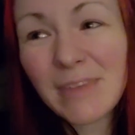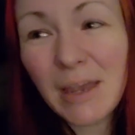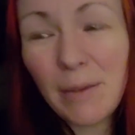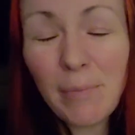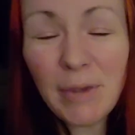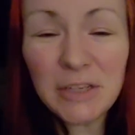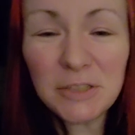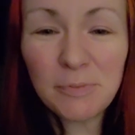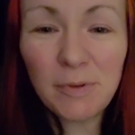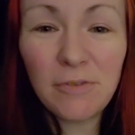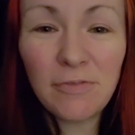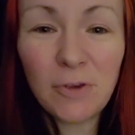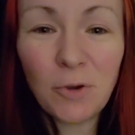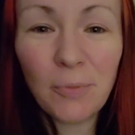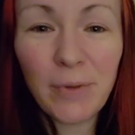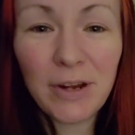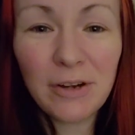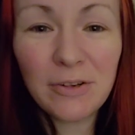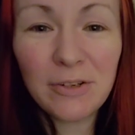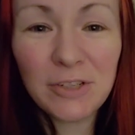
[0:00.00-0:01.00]
it makes me
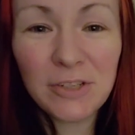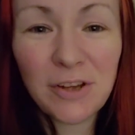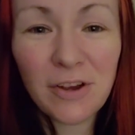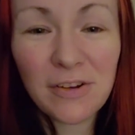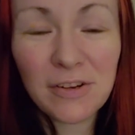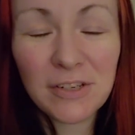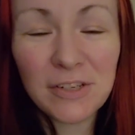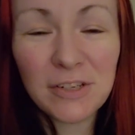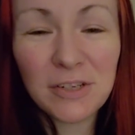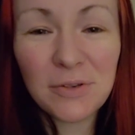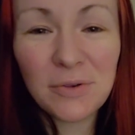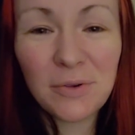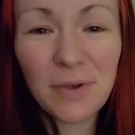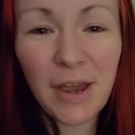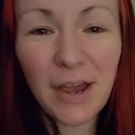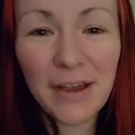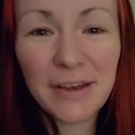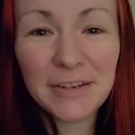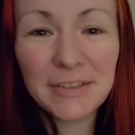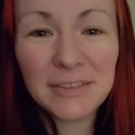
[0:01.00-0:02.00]
feel better to talk to you
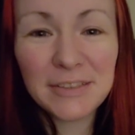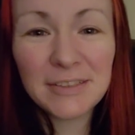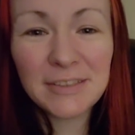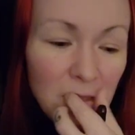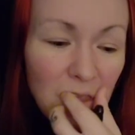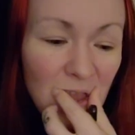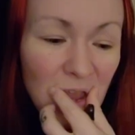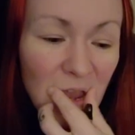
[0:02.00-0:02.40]
guys